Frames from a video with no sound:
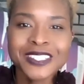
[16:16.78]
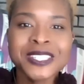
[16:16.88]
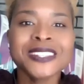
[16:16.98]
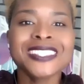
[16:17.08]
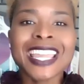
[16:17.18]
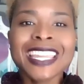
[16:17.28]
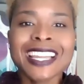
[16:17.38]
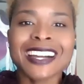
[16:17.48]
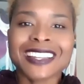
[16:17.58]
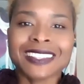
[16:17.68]
to
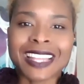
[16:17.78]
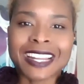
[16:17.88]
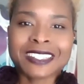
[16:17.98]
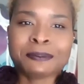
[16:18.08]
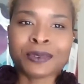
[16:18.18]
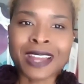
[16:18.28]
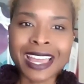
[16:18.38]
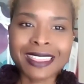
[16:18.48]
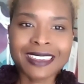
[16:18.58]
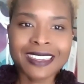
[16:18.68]
take a collective
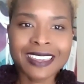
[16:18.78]
breath